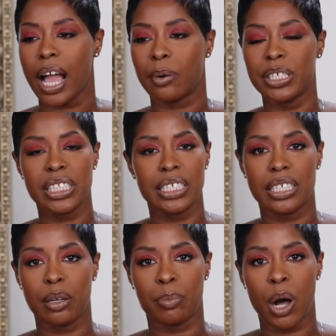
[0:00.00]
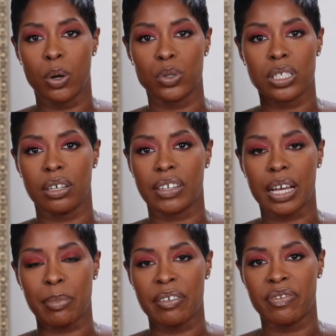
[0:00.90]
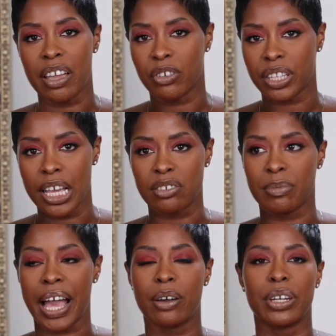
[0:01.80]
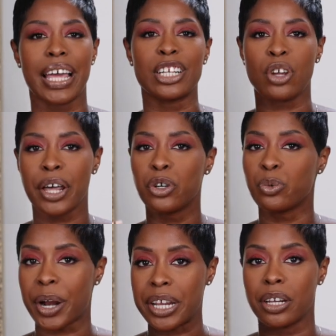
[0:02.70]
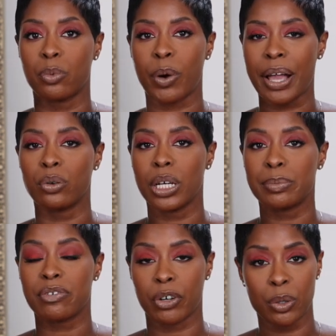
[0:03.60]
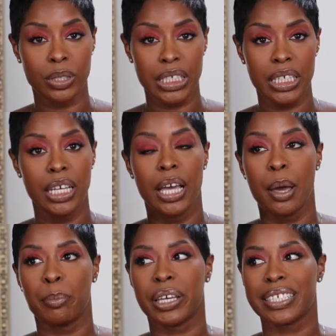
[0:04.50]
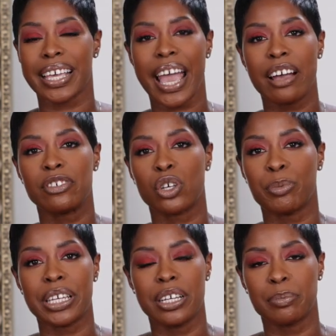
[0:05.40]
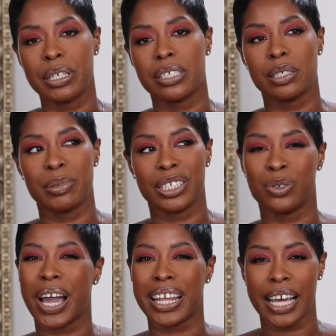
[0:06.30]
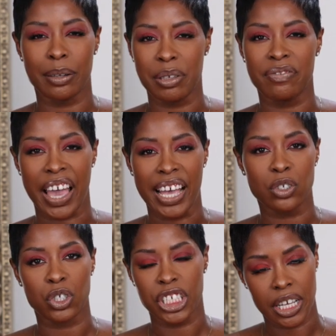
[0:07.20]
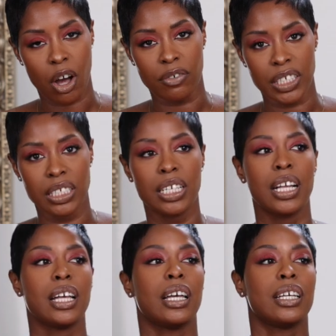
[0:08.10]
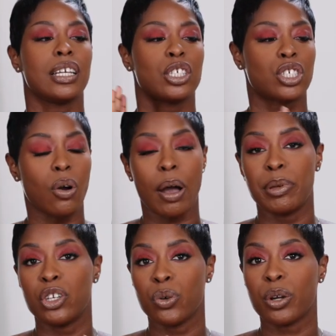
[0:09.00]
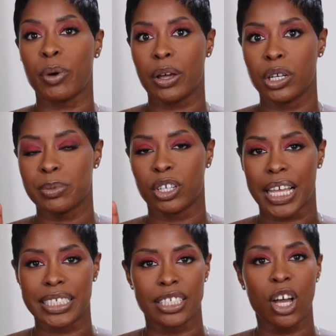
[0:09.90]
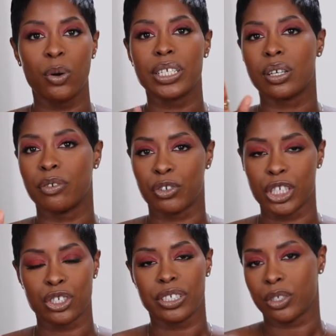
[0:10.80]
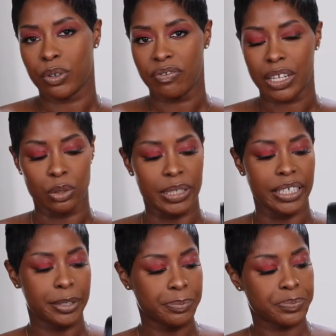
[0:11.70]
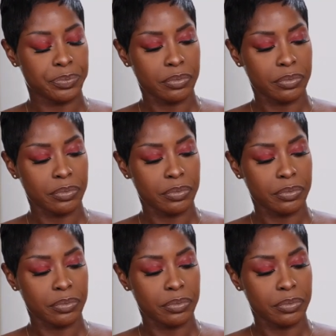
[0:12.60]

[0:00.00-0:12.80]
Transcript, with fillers: I recently did a post of like my favorite things from the Outnet. I try to do roundup roundups frequently because they have so many good pieces, but you gotta kind of be fast or check often. So I've been doing roundups on Like to Know It, so if you're interested, you can follow me there.